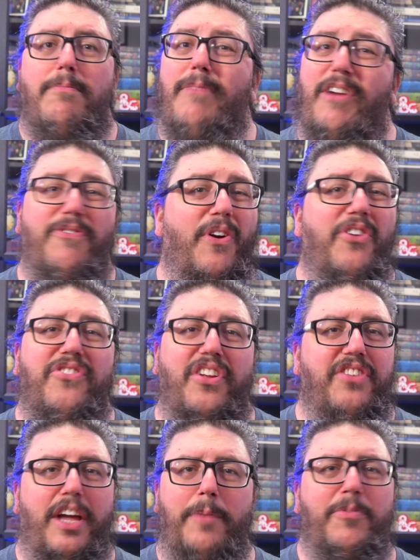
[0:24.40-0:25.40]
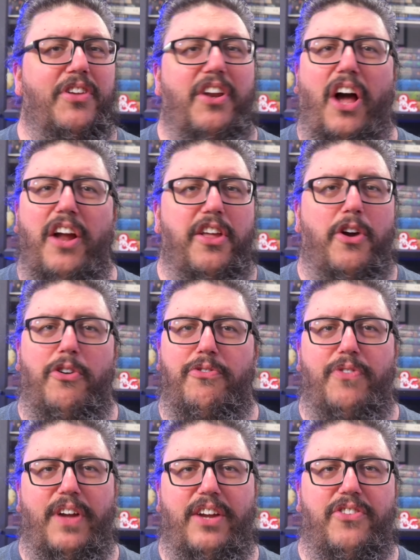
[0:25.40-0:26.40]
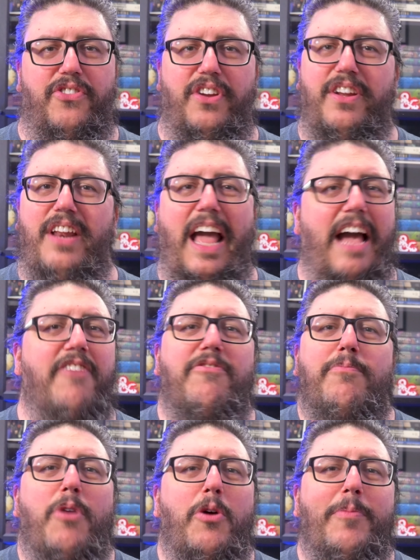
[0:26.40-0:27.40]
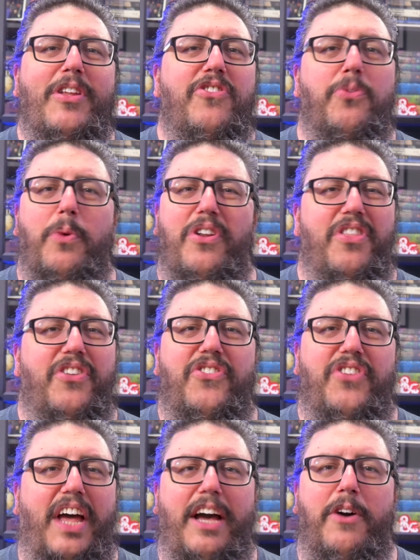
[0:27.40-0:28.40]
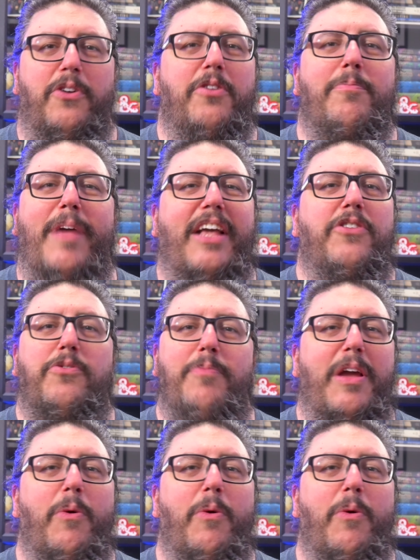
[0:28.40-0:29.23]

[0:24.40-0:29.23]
My first attempts at audio fiction have moments where the sound makes me